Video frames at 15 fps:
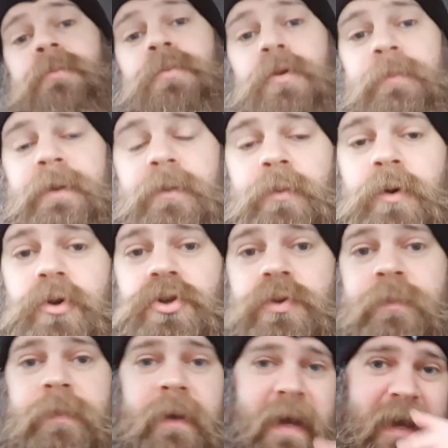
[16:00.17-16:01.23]
Braw beard wash,
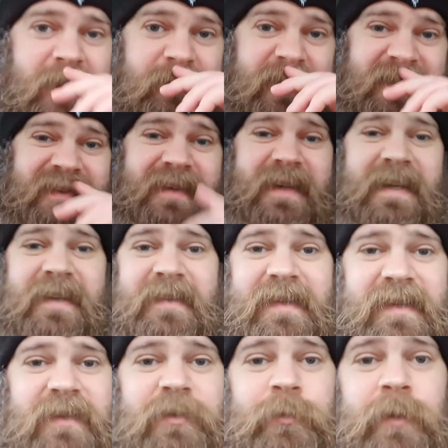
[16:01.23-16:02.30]
but Anniversary
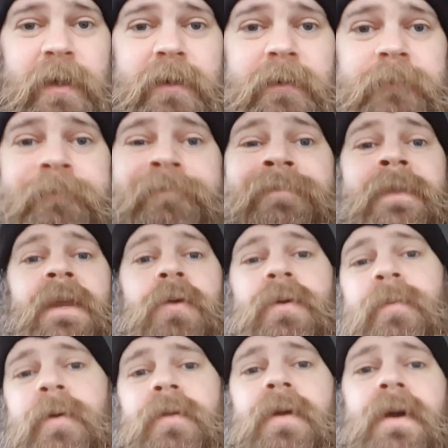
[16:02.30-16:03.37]
18 as well. A wee
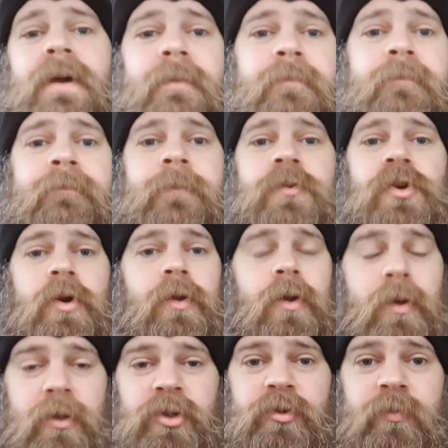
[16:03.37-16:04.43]
bit chocolate
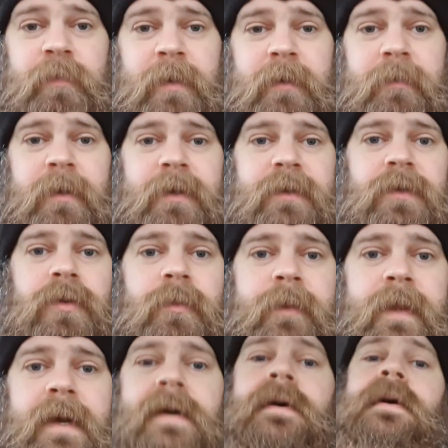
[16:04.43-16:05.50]
orange beard butter to go with
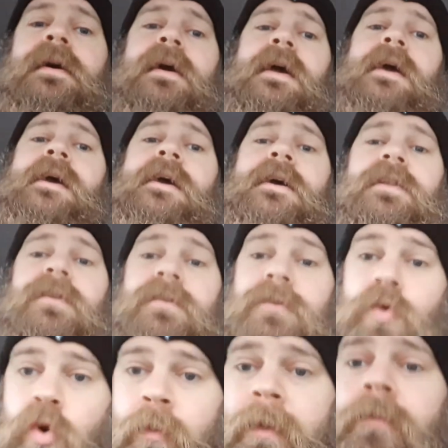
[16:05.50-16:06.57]
that. And just
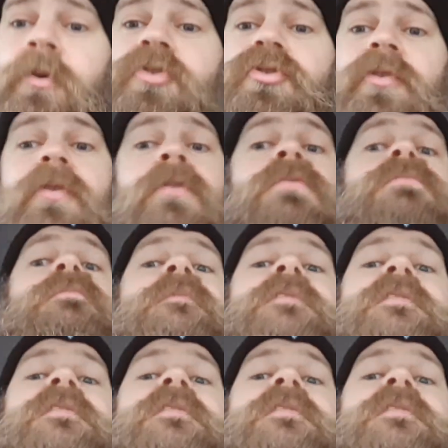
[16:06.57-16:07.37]
comb and brush it through. It's